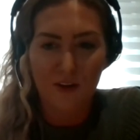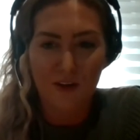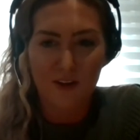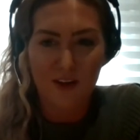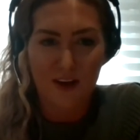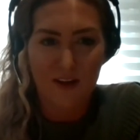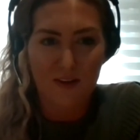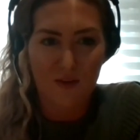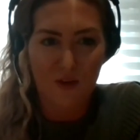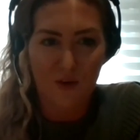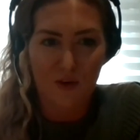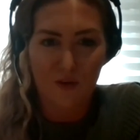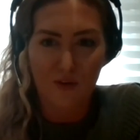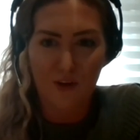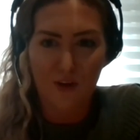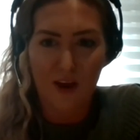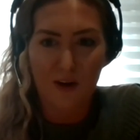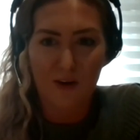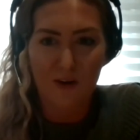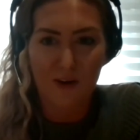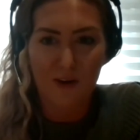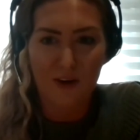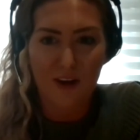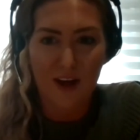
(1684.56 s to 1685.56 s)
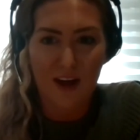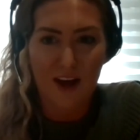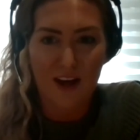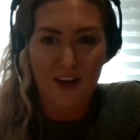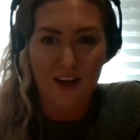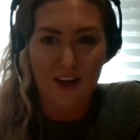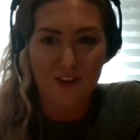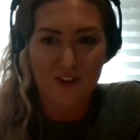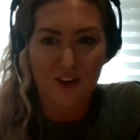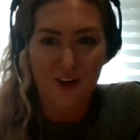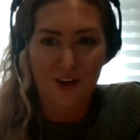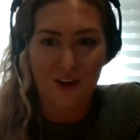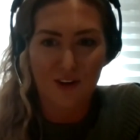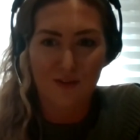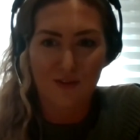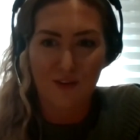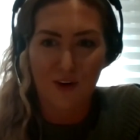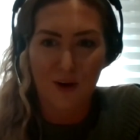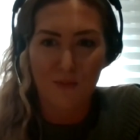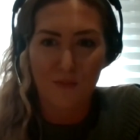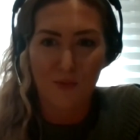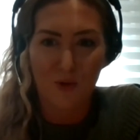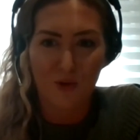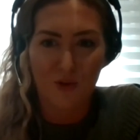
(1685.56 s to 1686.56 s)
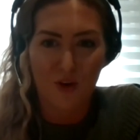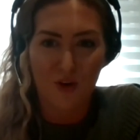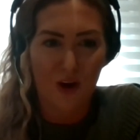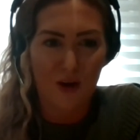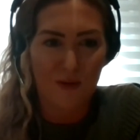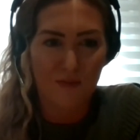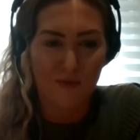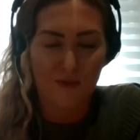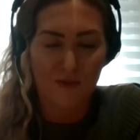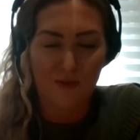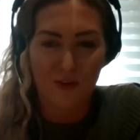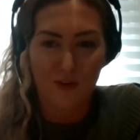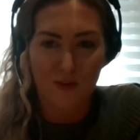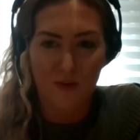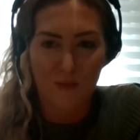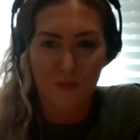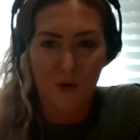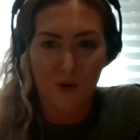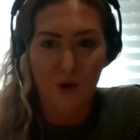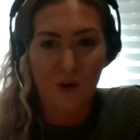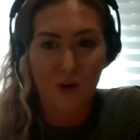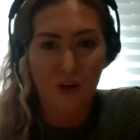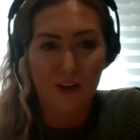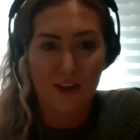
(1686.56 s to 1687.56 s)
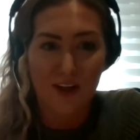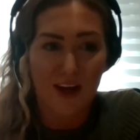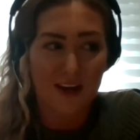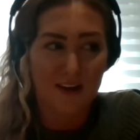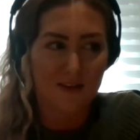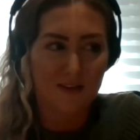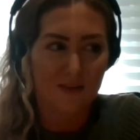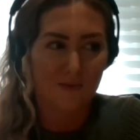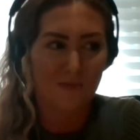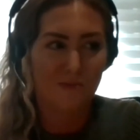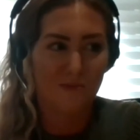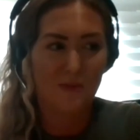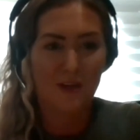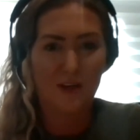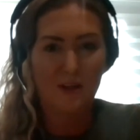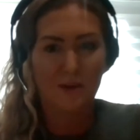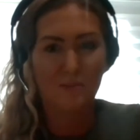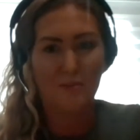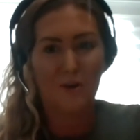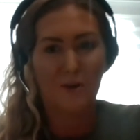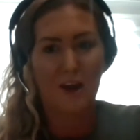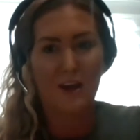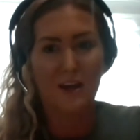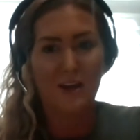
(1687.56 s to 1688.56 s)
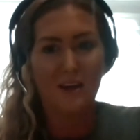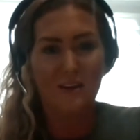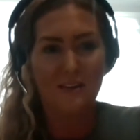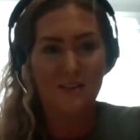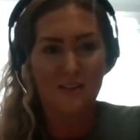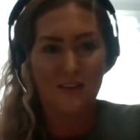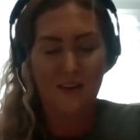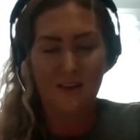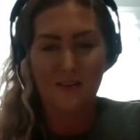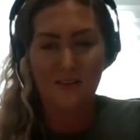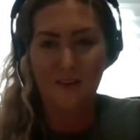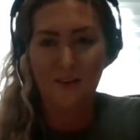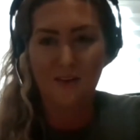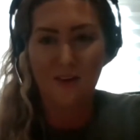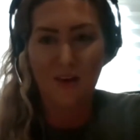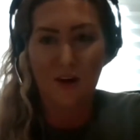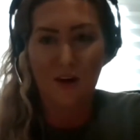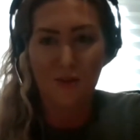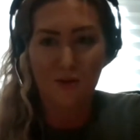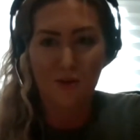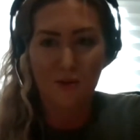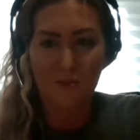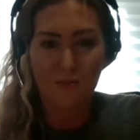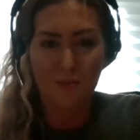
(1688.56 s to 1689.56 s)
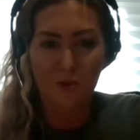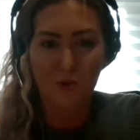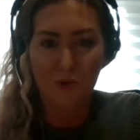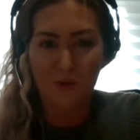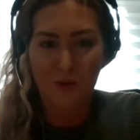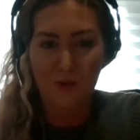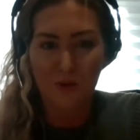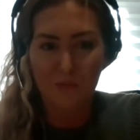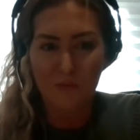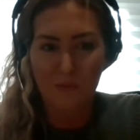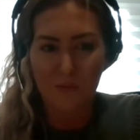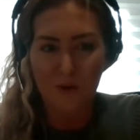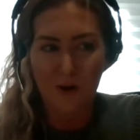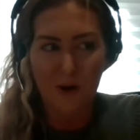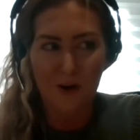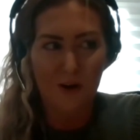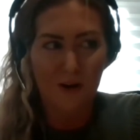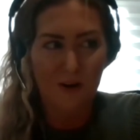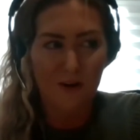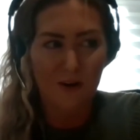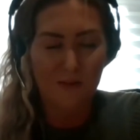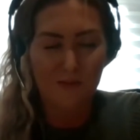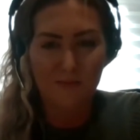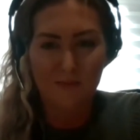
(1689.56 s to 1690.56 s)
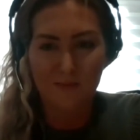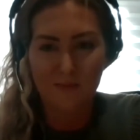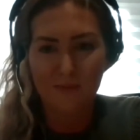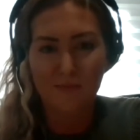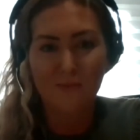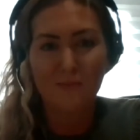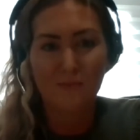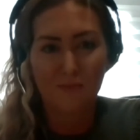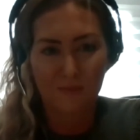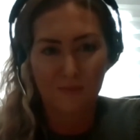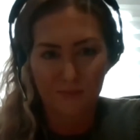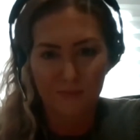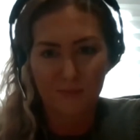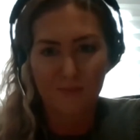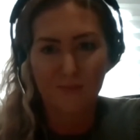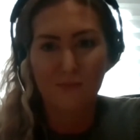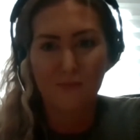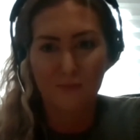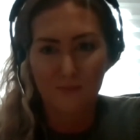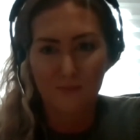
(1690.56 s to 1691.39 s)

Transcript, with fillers: days off here and there, trying to find more time for some holidays and mini breaks is another important part. Yeah,